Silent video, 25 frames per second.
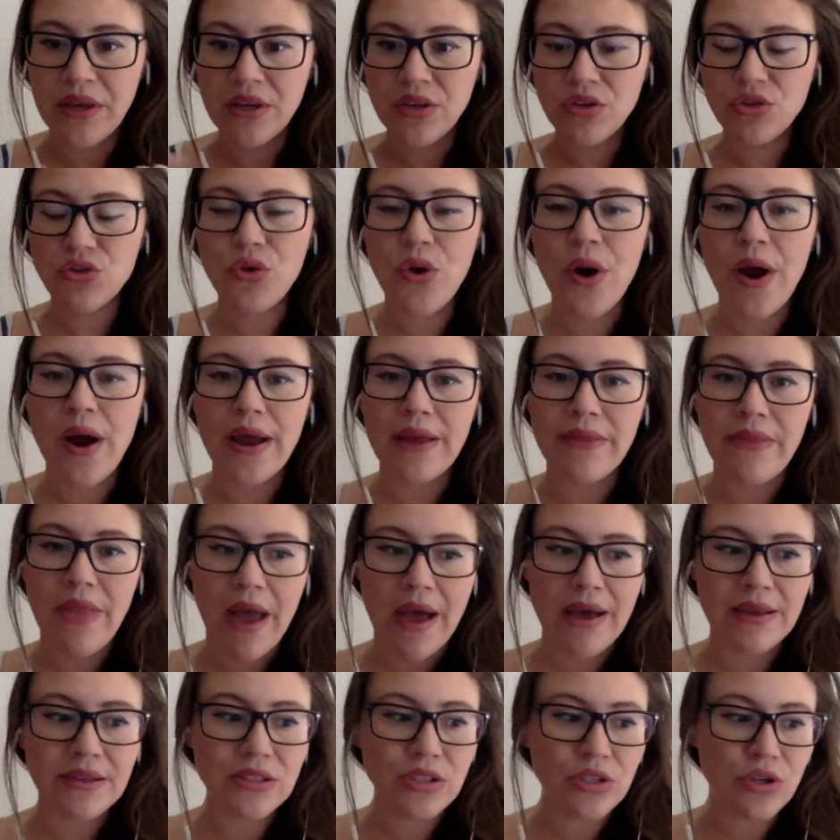try and
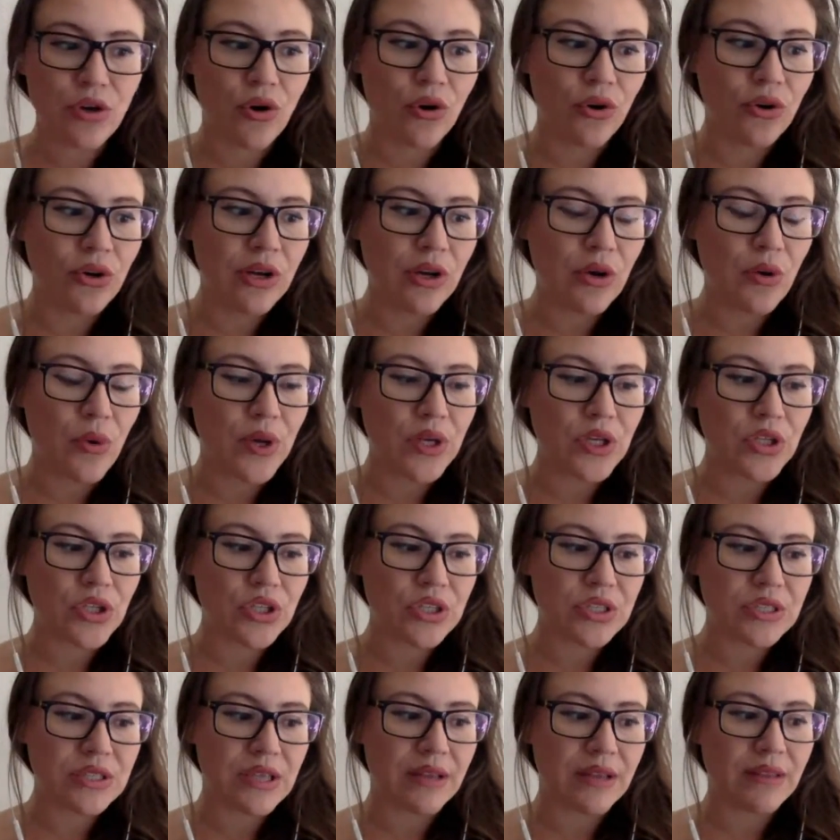answer only
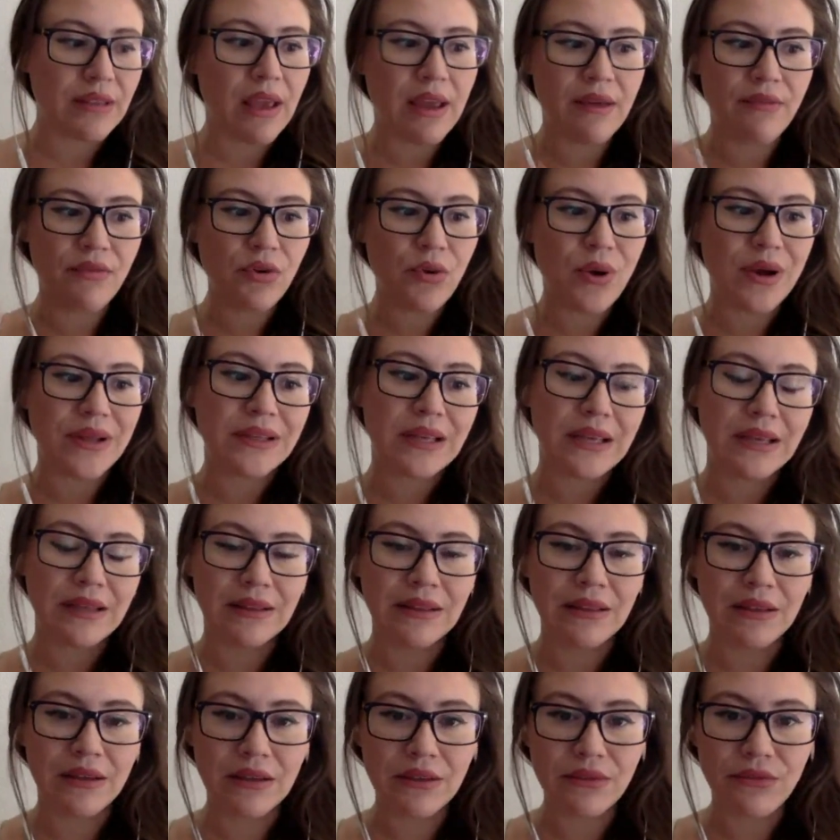questions that everyone can
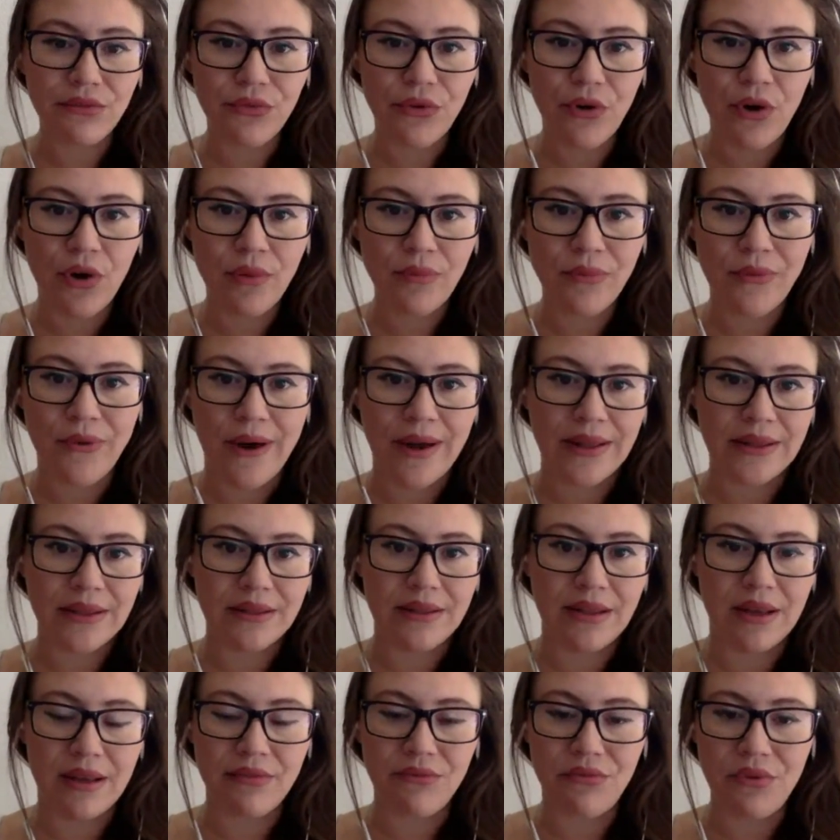learn from rather
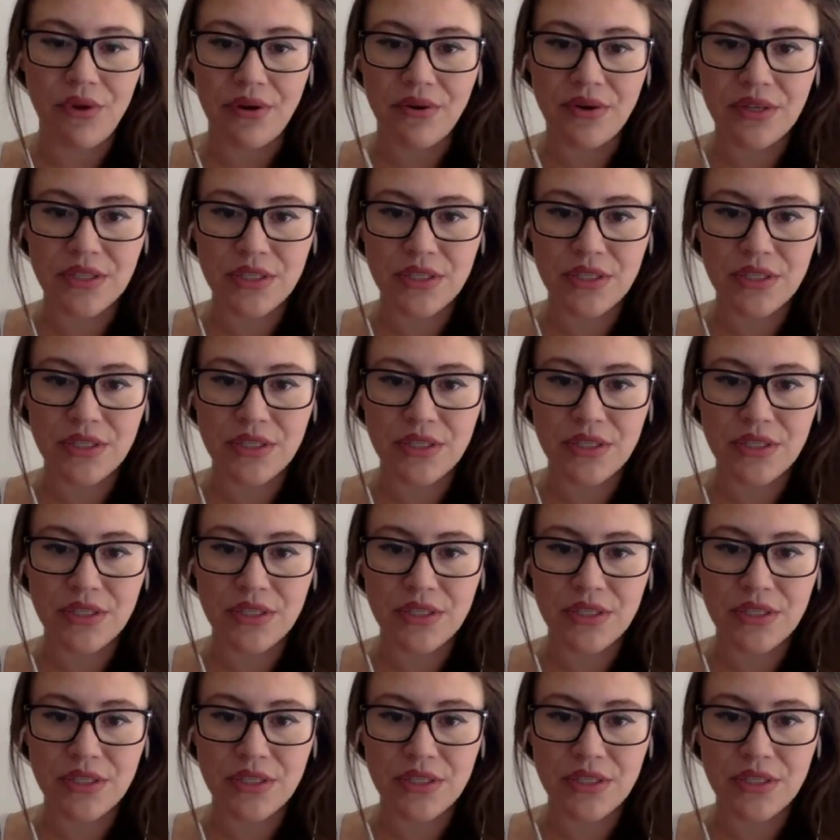than very...